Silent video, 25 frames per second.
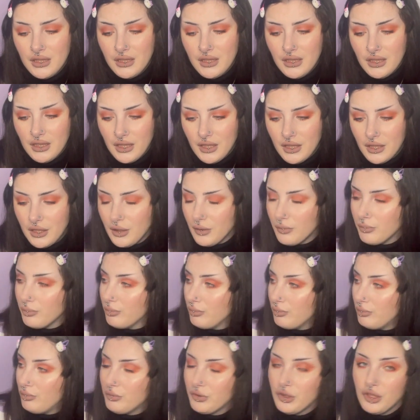
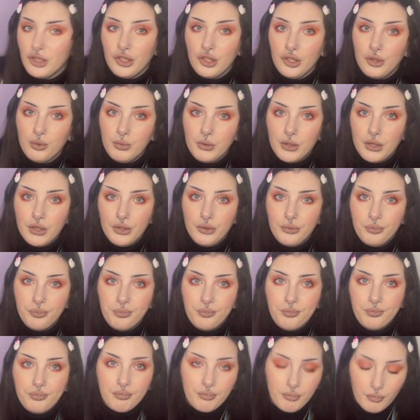touch wood.
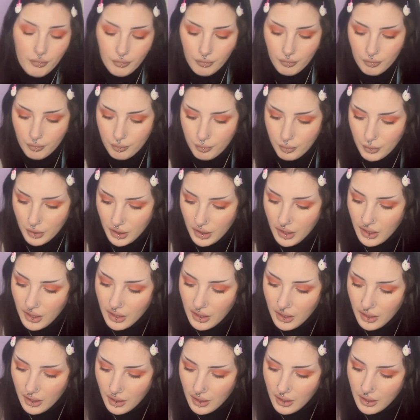
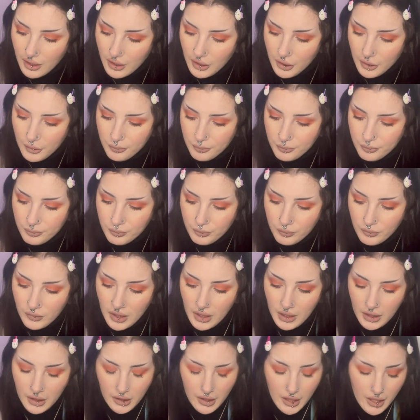But
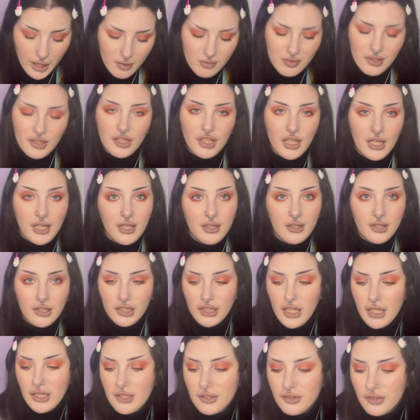it came to checking the
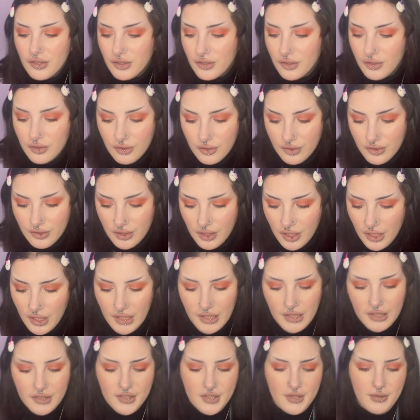genitals,
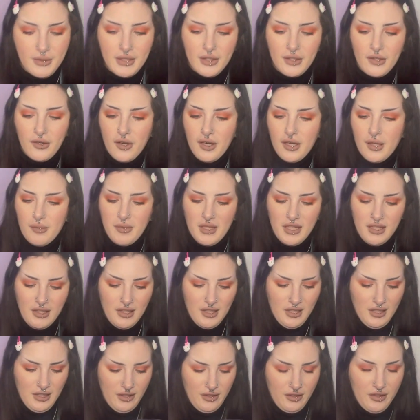so I got him in
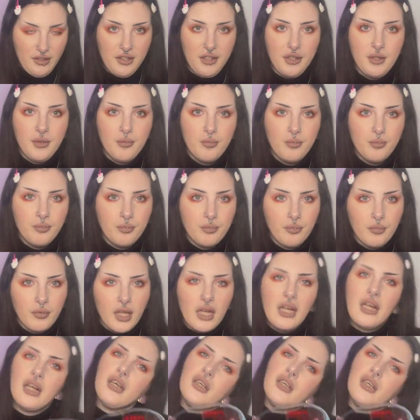this, and I